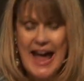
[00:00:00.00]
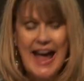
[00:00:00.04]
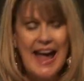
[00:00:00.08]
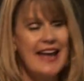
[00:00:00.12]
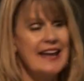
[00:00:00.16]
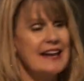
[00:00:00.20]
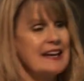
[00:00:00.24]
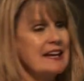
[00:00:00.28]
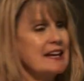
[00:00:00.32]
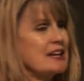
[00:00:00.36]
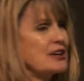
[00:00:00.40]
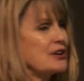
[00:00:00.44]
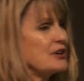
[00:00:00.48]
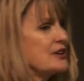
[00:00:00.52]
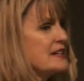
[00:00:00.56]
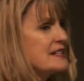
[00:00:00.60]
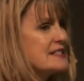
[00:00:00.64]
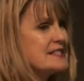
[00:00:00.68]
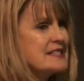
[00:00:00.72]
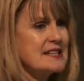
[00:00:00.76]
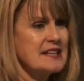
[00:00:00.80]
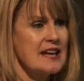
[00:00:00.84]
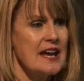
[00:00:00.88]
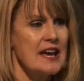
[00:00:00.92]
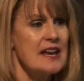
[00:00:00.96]
And here it is
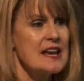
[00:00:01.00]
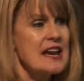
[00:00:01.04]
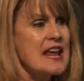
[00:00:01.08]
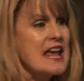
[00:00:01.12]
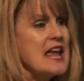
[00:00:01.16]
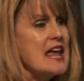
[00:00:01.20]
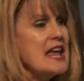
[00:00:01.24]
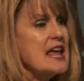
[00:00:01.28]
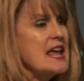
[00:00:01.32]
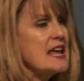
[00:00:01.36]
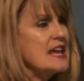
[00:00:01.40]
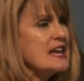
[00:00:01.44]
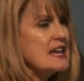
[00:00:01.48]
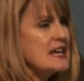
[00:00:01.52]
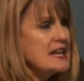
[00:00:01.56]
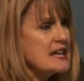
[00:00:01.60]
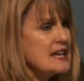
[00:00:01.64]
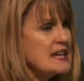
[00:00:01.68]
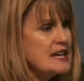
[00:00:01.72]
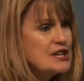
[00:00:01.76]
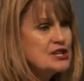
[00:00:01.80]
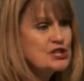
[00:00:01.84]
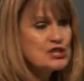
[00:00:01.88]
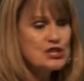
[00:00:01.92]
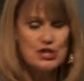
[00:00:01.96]
again.
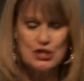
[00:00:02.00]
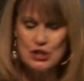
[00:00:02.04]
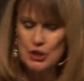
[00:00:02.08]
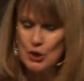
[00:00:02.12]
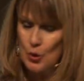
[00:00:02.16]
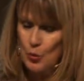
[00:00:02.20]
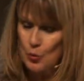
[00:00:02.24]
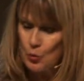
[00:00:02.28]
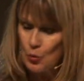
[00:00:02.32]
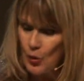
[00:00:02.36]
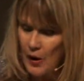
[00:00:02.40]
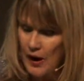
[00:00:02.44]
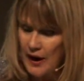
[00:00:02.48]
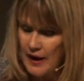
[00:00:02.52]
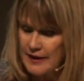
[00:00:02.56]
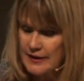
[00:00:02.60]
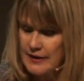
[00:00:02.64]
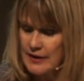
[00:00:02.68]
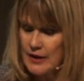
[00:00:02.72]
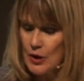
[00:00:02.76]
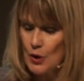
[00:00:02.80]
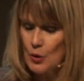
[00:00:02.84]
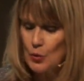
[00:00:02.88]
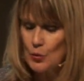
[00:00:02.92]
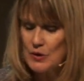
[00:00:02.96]
Each
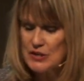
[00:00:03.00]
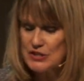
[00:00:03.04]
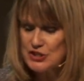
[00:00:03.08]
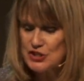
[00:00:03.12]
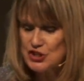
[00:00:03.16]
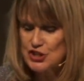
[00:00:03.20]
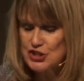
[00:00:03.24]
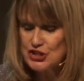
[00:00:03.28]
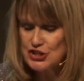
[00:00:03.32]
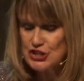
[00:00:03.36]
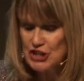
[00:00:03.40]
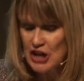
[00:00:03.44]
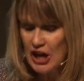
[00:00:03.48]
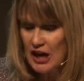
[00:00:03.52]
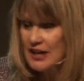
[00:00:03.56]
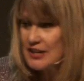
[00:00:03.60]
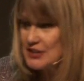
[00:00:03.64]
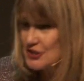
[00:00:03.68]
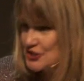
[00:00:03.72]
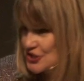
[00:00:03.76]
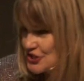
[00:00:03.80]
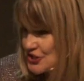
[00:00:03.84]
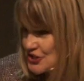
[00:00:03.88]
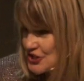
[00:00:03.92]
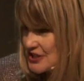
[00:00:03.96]
one was
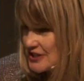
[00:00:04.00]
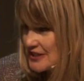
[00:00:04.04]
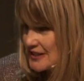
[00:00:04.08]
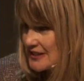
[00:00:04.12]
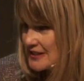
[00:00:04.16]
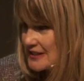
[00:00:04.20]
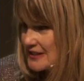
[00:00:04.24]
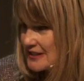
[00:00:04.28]
judged